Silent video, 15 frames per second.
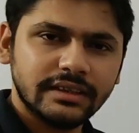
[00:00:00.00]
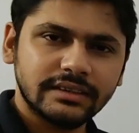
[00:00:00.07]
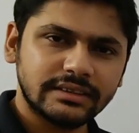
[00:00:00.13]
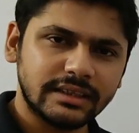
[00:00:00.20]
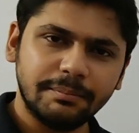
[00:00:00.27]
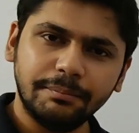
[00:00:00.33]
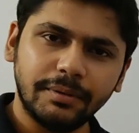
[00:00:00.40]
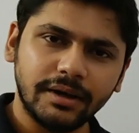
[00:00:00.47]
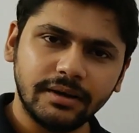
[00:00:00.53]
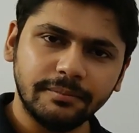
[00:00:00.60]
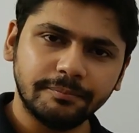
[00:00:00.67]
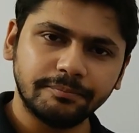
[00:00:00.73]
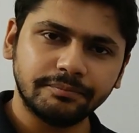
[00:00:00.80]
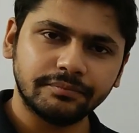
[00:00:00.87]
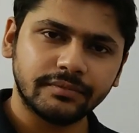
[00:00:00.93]

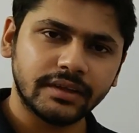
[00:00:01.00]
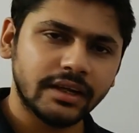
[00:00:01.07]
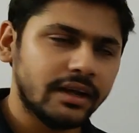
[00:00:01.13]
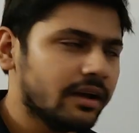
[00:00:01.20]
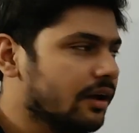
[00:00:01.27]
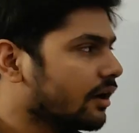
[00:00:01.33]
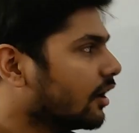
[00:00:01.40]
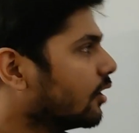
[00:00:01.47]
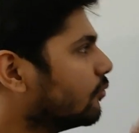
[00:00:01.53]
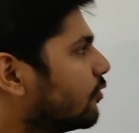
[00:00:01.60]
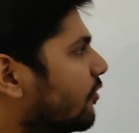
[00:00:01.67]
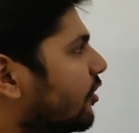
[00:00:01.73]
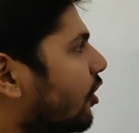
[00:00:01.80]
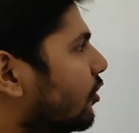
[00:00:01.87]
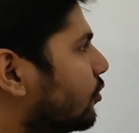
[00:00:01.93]
Simple.
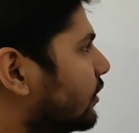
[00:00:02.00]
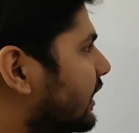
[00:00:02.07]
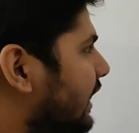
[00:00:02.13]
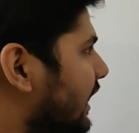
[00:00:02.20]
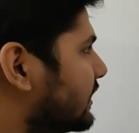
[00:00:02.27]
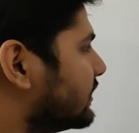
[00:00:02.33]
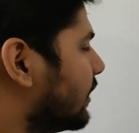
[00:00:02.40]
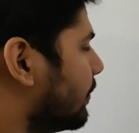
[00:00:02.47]
Moving on to the next